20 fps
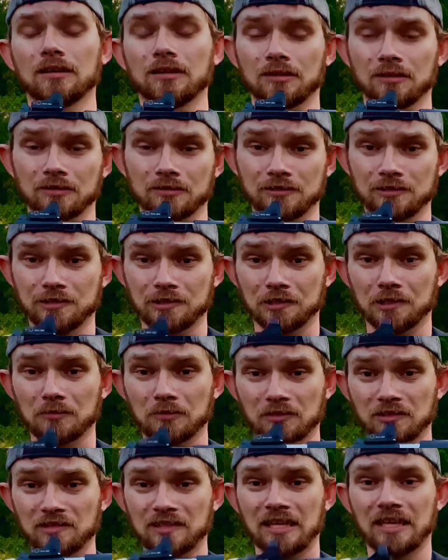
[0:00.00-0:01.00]
A
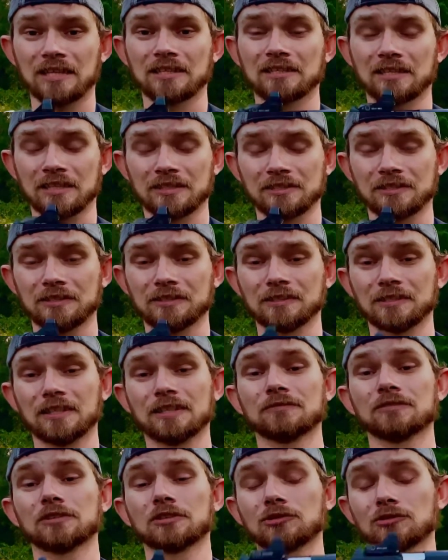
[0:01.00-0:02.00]
double stack
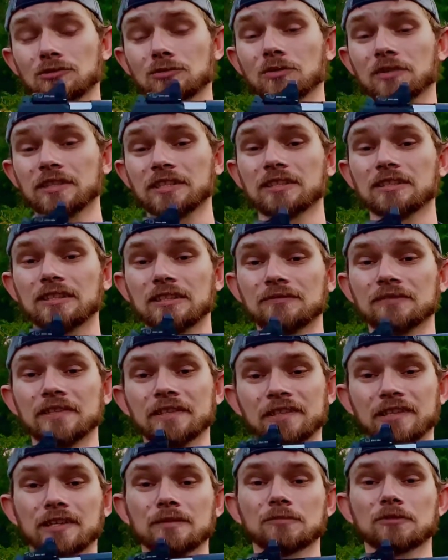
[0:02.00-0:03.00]
1911, a 2011
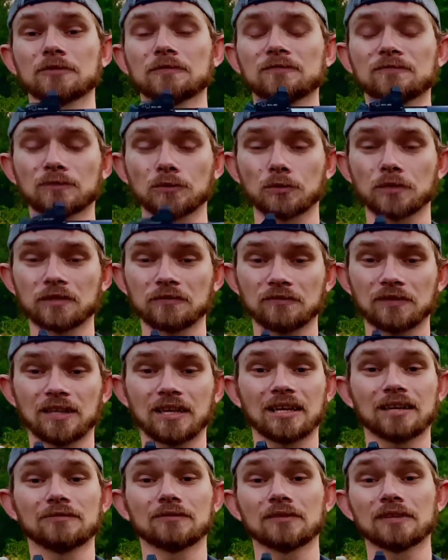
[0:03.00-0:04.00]
chambered in
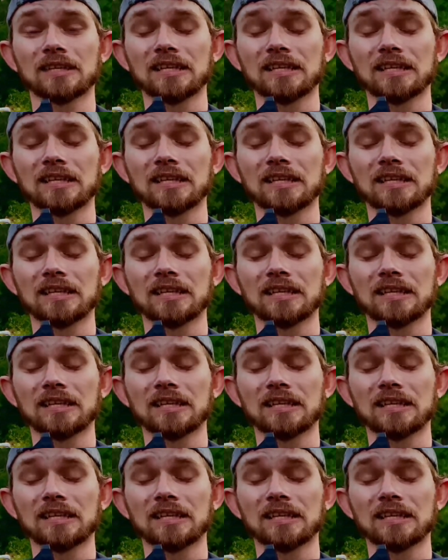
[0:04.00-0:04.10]
45.